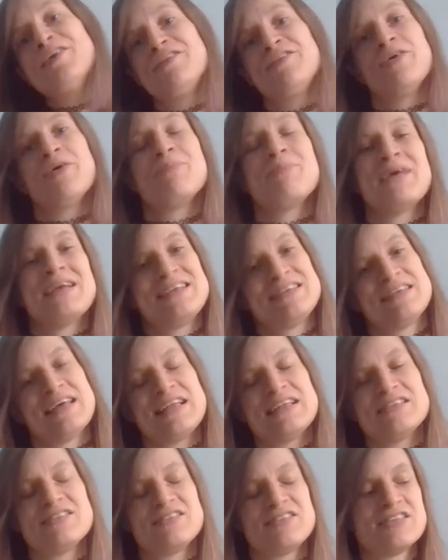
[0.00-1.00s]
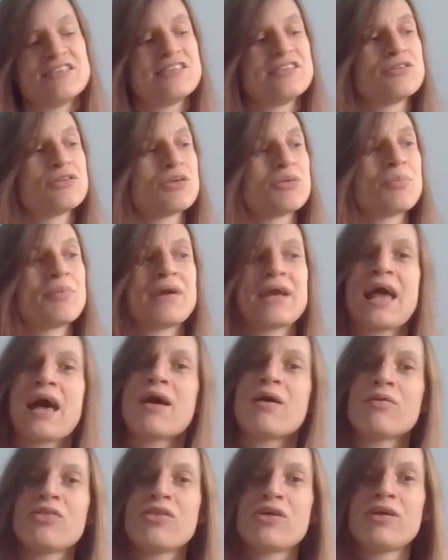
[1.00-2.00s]
so it made sense to sort of bring
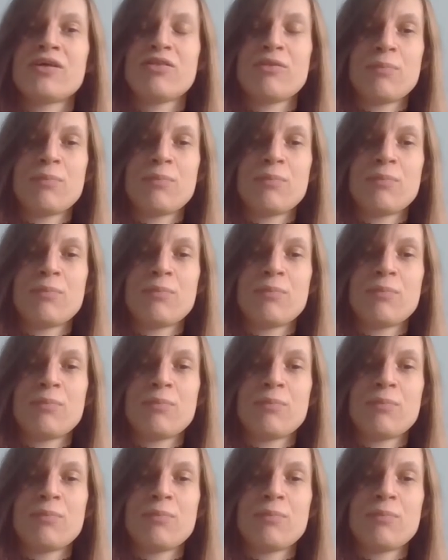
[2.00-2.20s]
out the,